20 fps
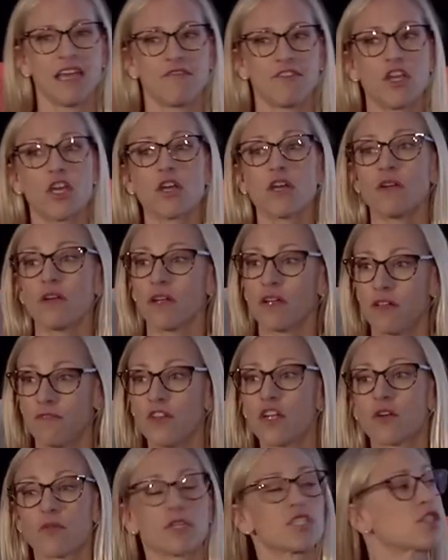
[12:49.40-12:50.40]
your, if
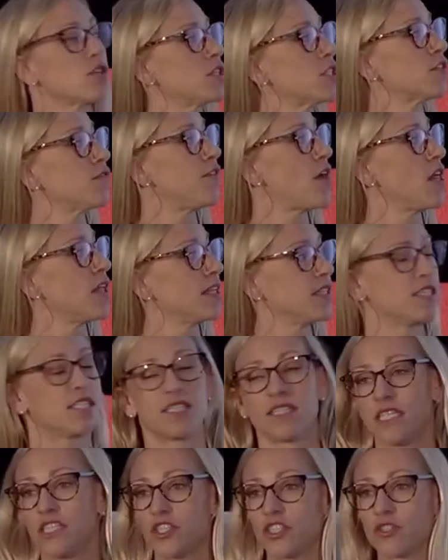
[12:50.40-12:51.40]
your results fall into
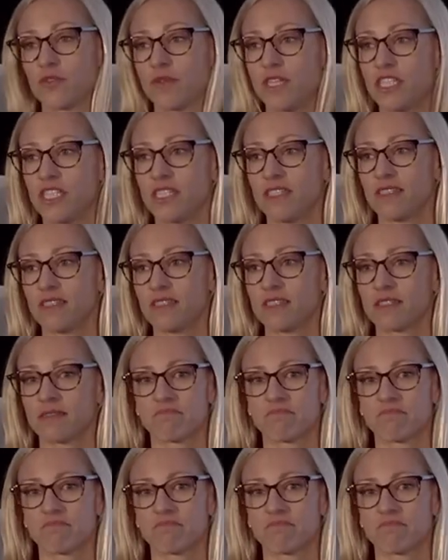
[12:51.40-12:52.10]
these two regions,